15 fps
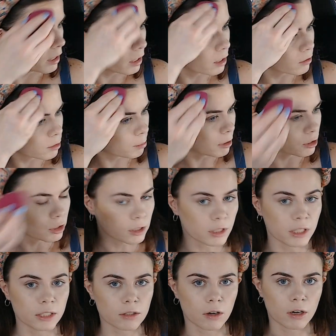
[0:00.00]
of sponges,
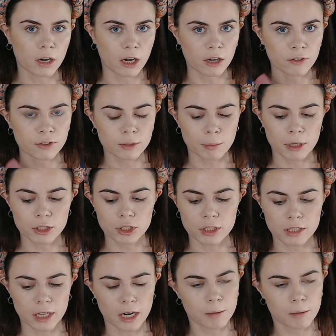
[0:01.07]
these are e.l.f. sponges that I'm